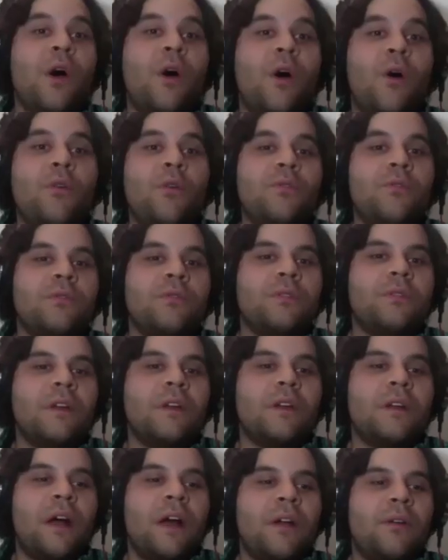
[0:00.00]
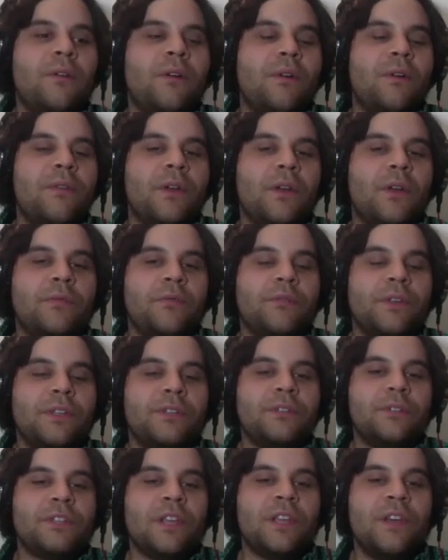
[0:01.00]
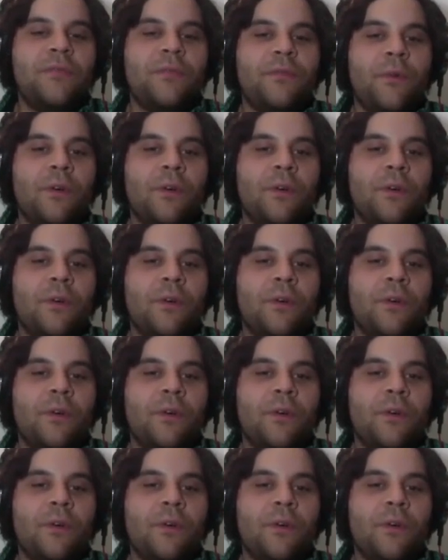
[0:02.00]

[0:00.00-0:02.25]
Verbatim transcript: know, I don't know of enough research if